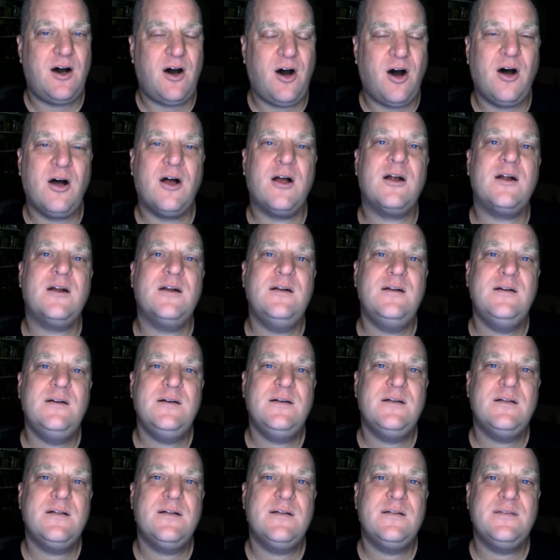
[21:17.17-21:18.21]
are
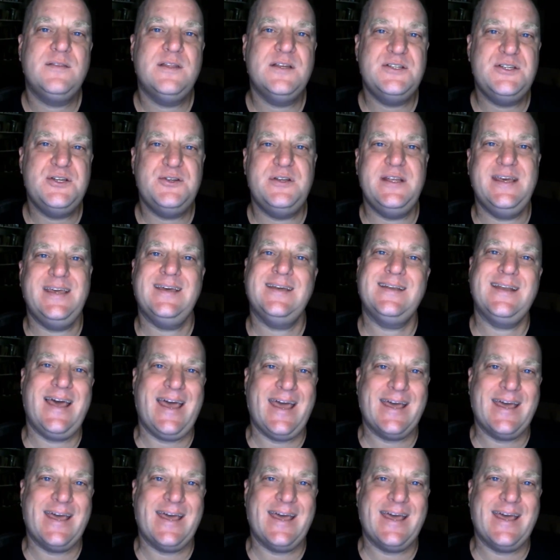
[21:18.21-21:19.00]
the Judean